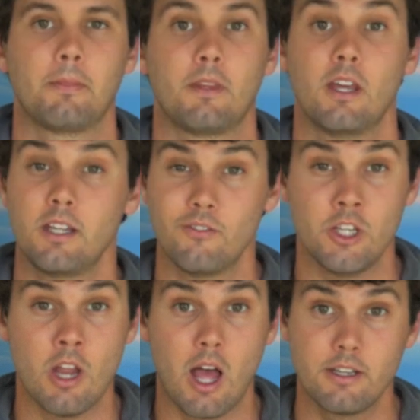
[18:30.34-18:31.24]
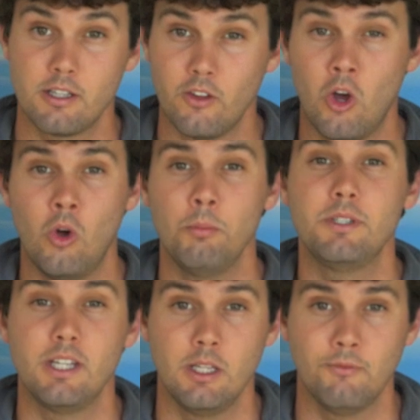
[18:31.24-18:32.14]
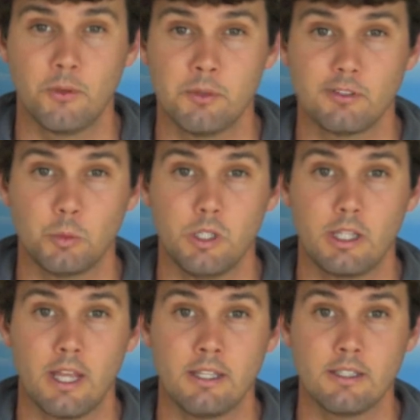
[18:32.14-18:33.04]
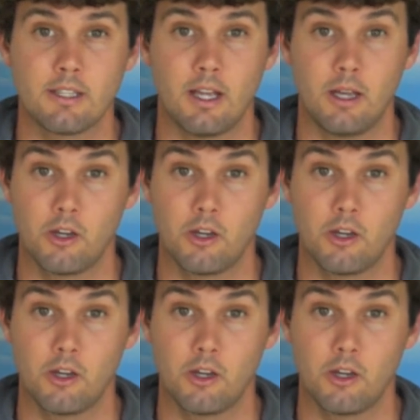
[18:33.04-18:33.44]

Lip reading: Got to give a nod to the home team from this weekend,